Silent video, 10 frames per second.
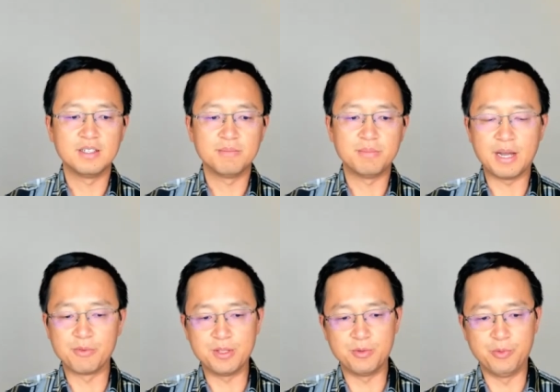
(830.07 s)
become
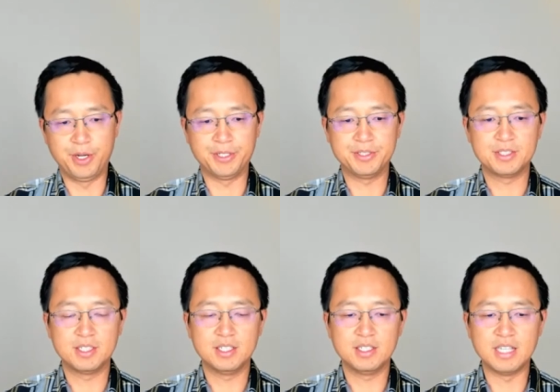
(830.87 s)
really weird.
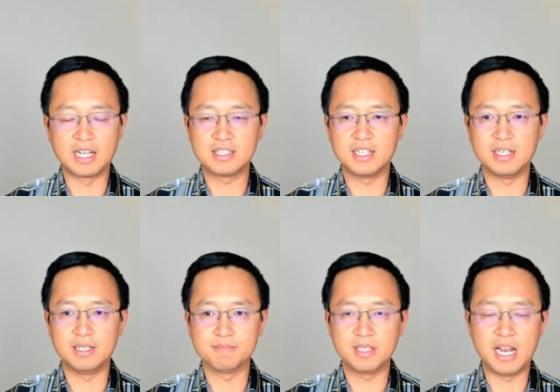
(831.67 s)
Like
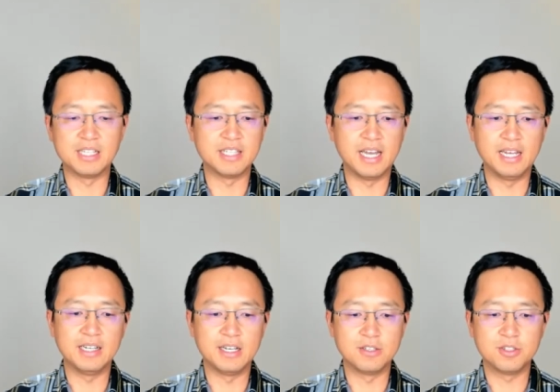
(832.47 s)
um, the other
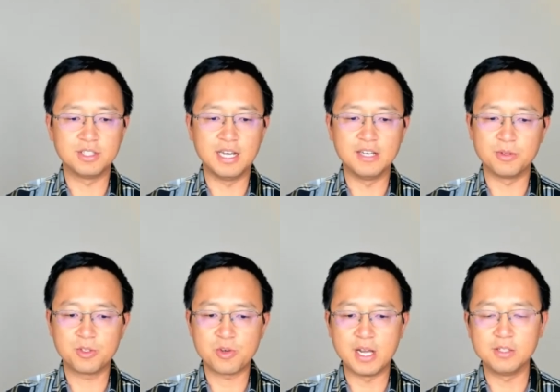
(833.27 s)
day, and she said she was
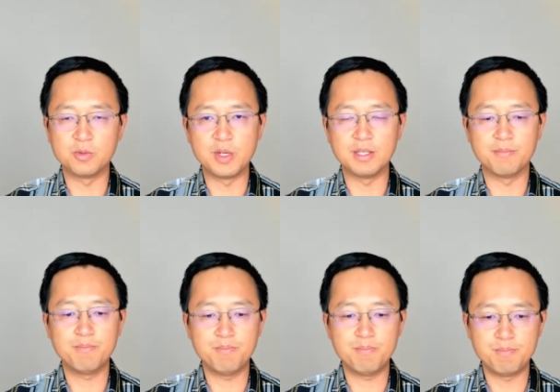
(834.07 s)
trying to read the
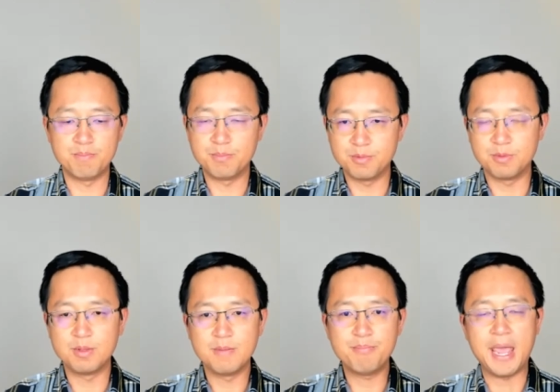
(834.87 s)

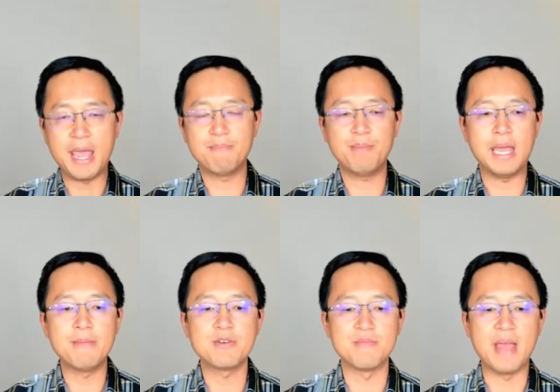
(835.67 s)

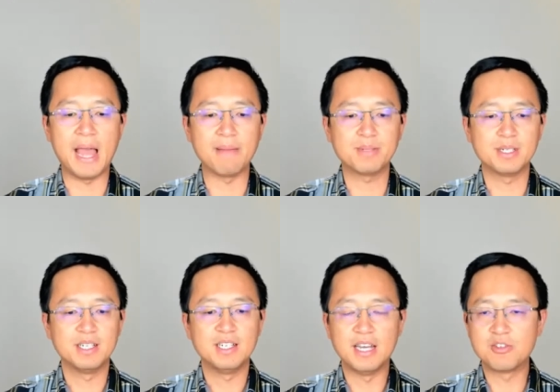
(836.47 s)
paper map
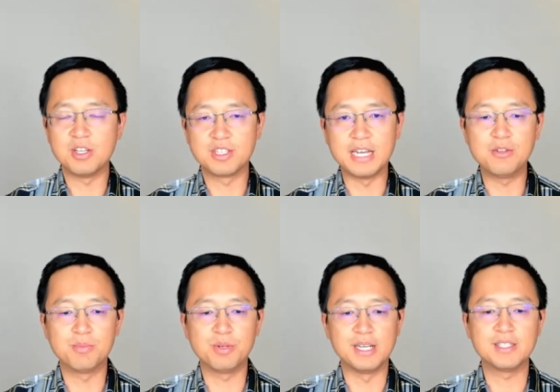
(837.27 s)
and trying to get to
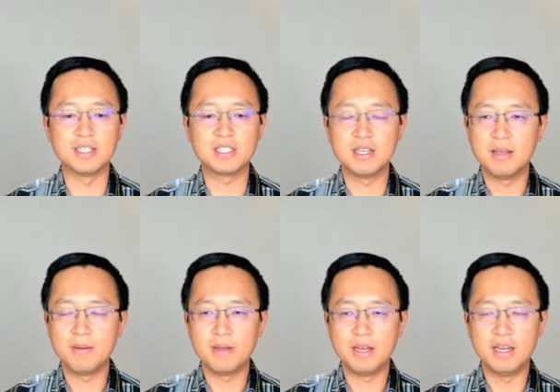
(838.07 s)
places
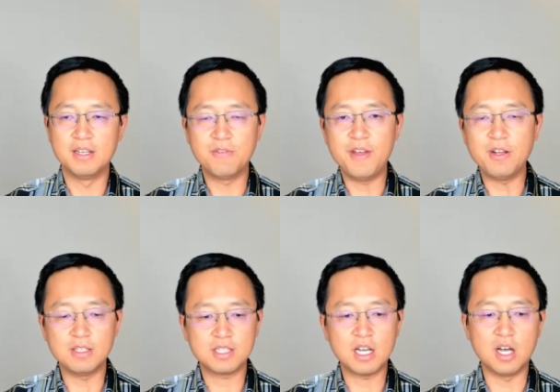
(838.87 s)
and she felt
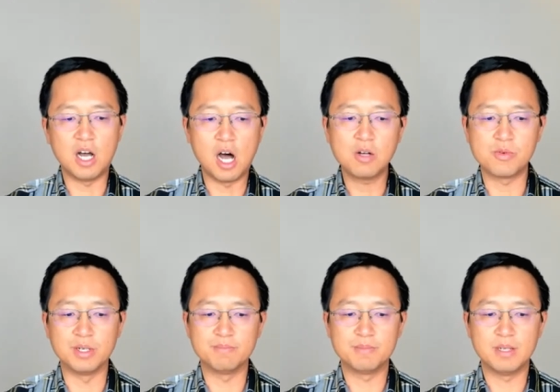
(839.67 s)
it kind of
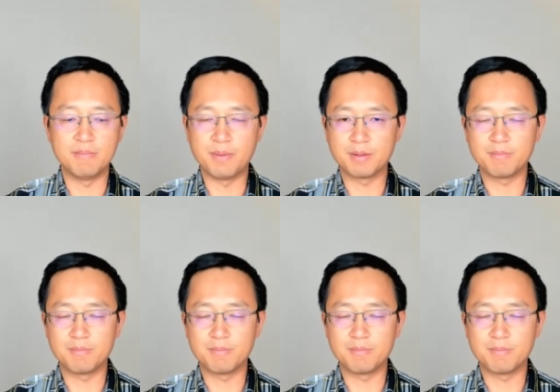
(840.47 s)
awkward and but